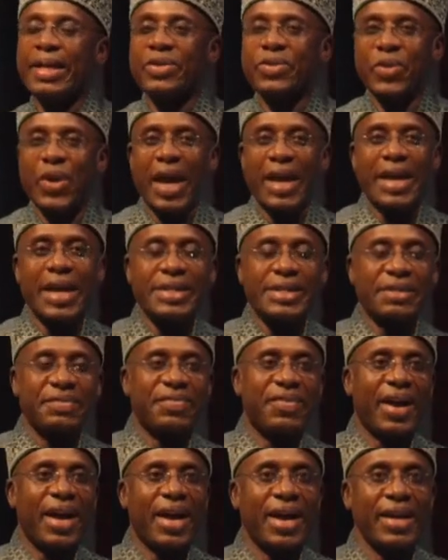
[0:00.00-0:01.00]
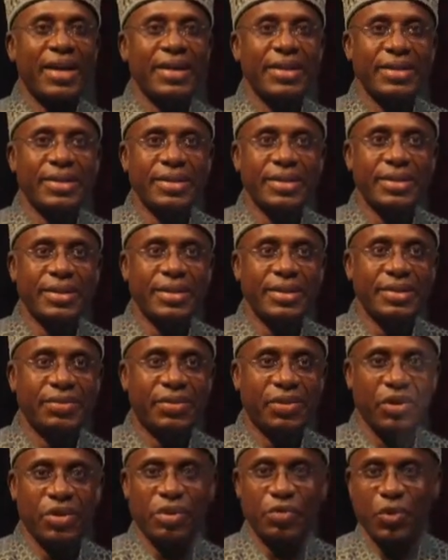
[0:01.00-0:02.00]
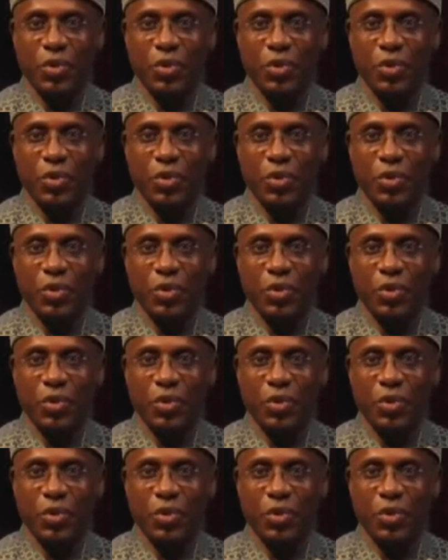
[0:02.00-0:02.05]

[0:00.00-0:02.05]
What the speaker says: to identify, for those of